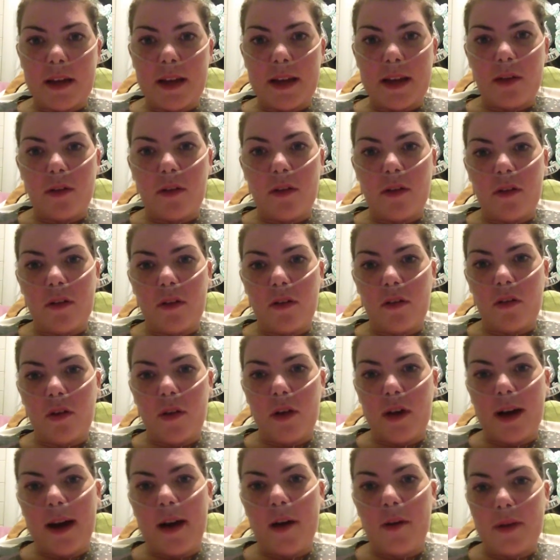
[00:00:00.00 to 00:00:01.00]
I got
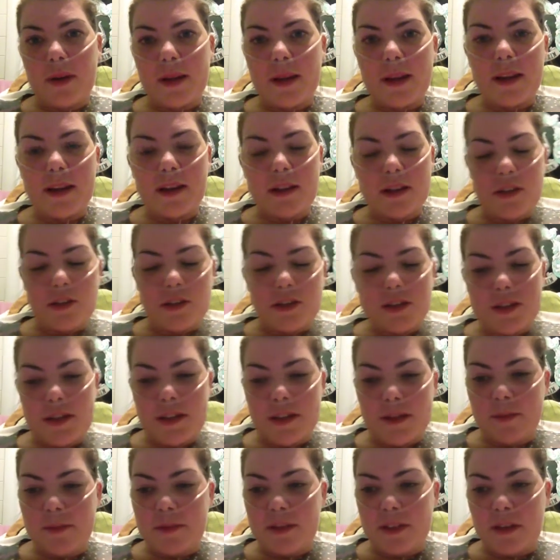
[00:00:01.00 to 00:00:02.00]
out again. It just
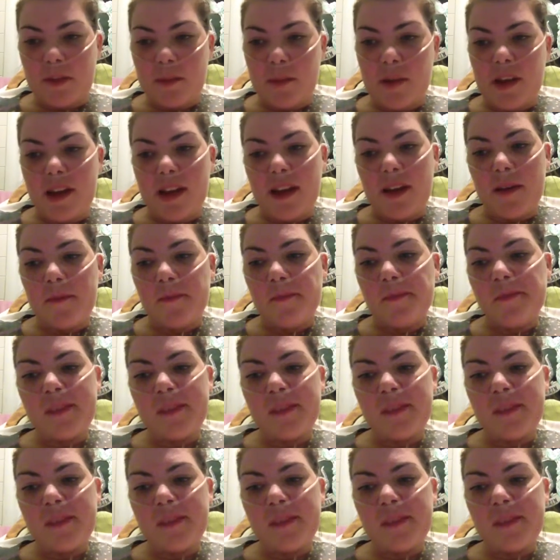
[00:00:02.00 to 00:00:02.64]
seems to be